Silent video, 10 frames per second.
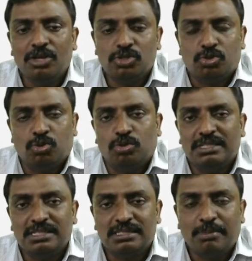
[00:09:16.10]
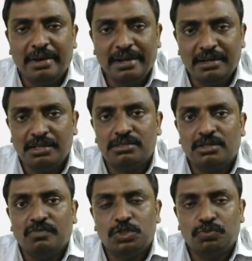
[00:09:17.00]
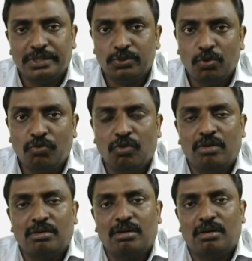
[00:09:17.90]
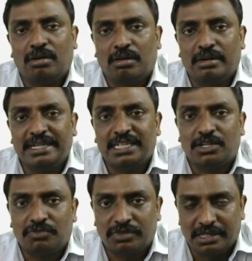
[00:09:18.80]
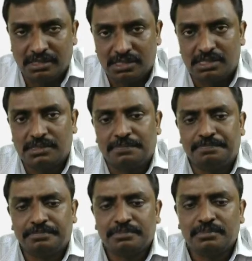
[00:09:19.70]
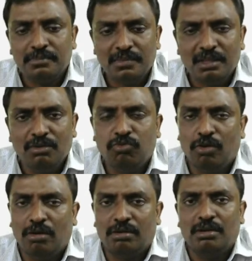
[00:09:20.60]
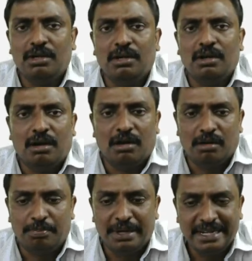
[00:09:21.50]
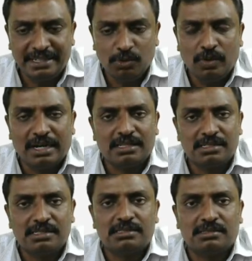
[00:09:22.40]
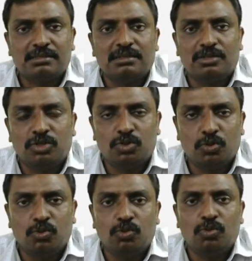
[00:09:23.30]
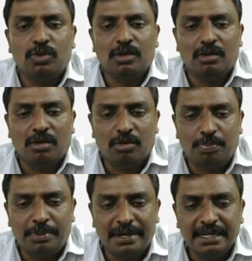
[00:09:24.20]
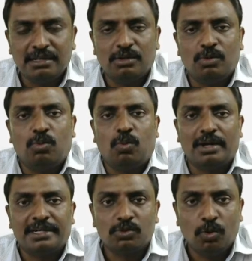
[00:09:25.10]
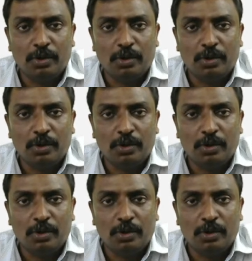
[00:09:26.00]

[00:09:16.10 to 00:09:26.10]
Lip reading: So this is the main reason which we go for Internet of Things, for predictive analysis, to predict what is